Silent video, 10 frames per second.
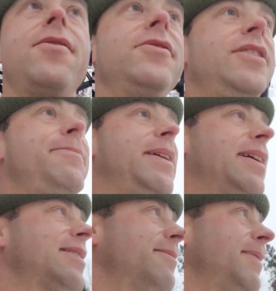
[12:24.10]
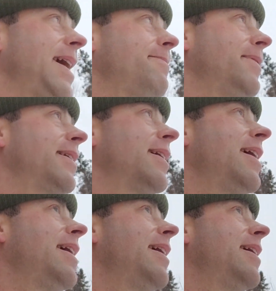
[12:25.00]
GPS and mapping,
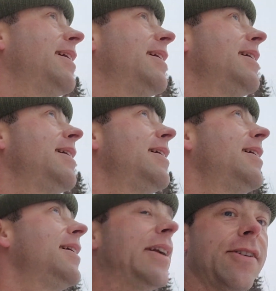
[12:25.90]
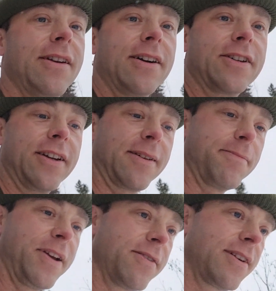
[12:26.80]
introduction to
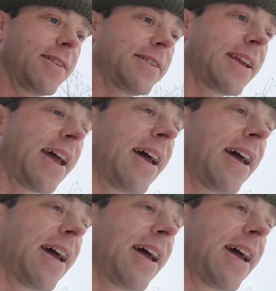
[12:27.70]
computers,